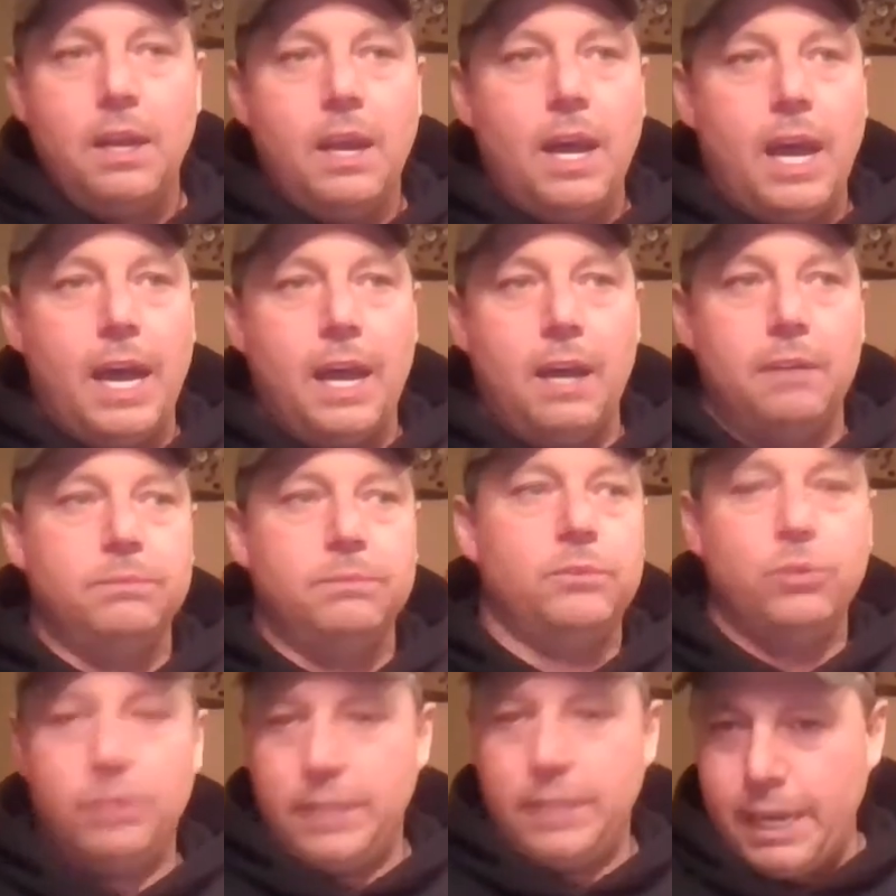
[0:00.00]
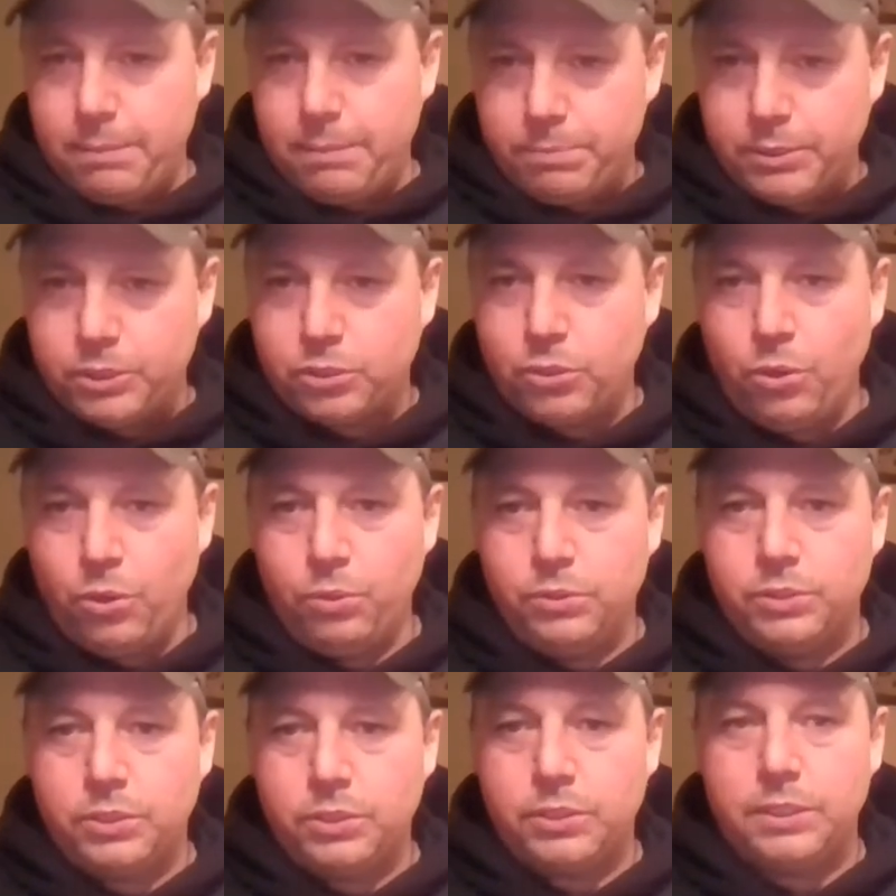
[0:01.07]
Doing the
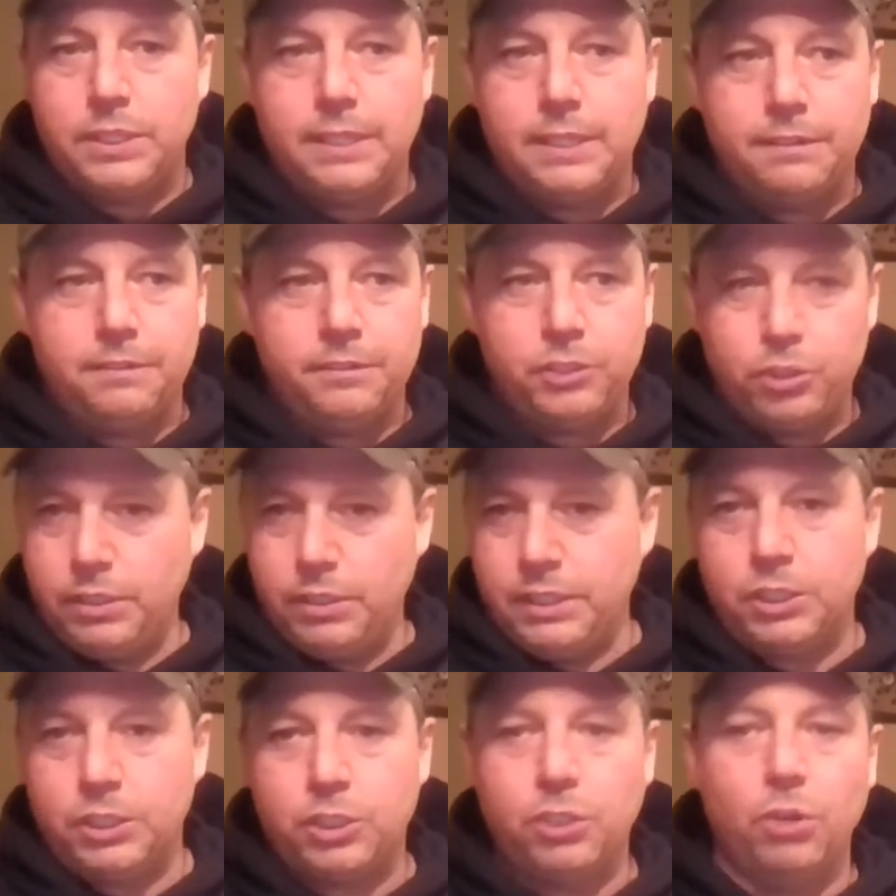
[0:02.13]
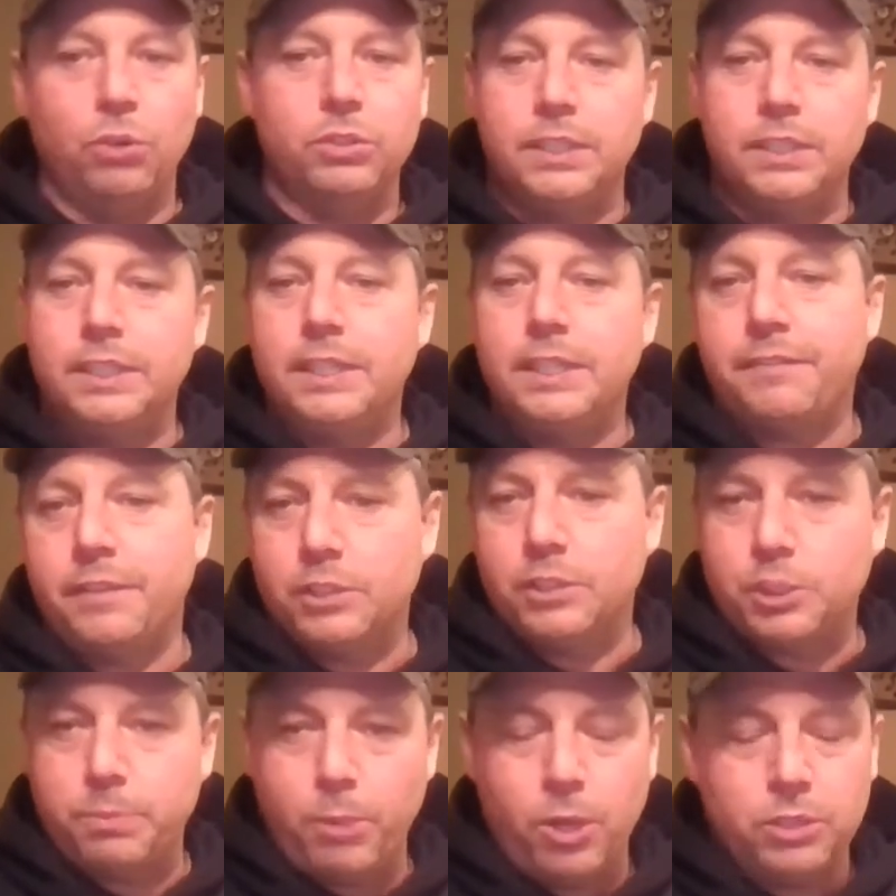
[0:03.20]
episodes, shooting the shows, and different
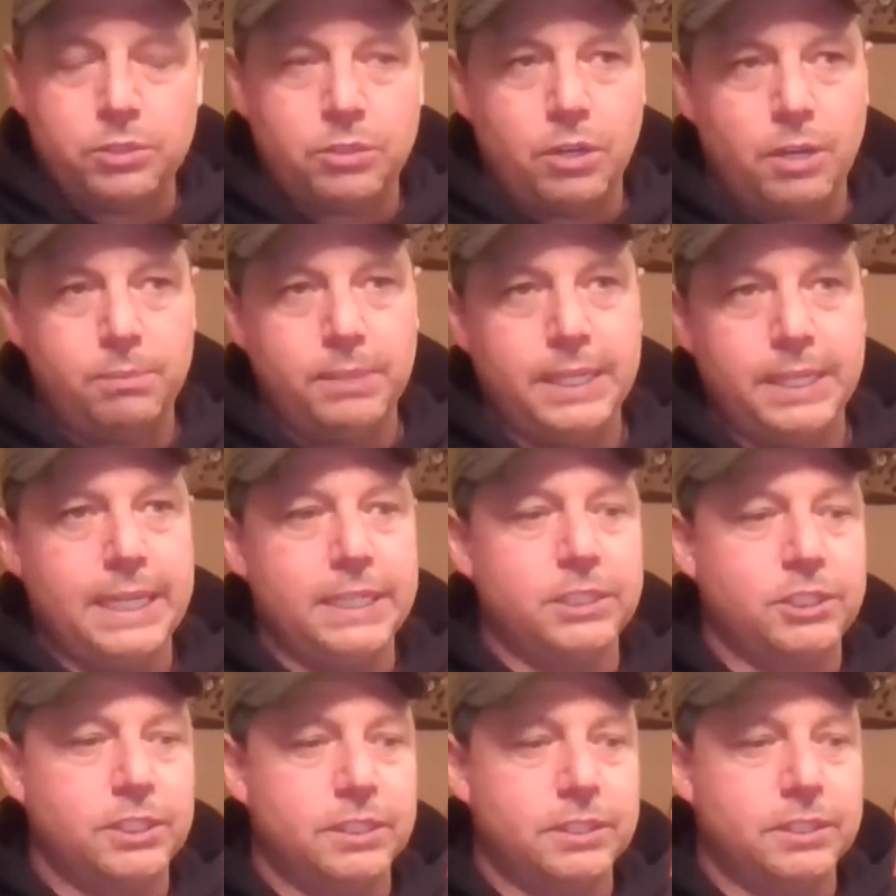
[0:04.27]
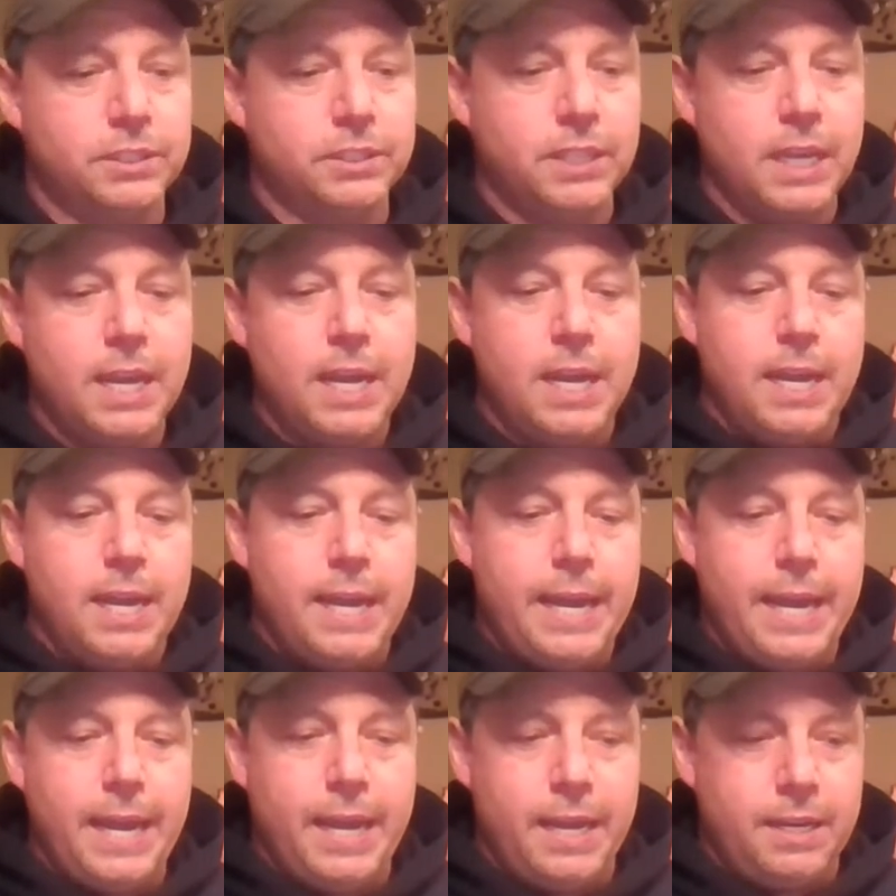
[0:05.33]
sponsor obligations,
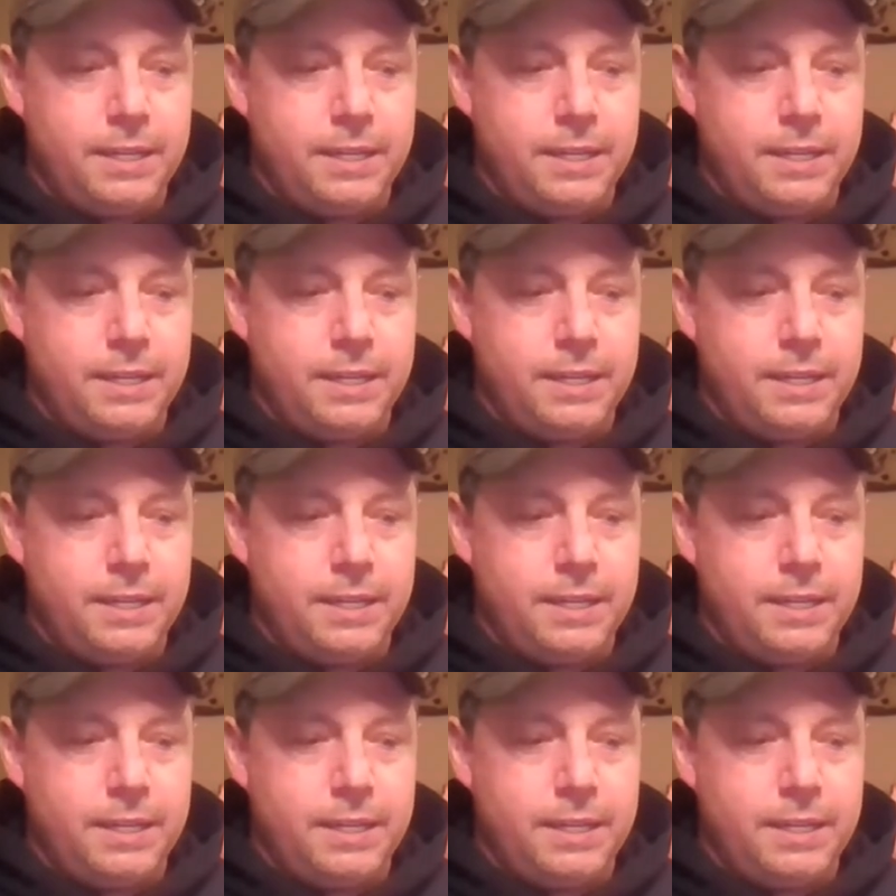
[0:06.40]
and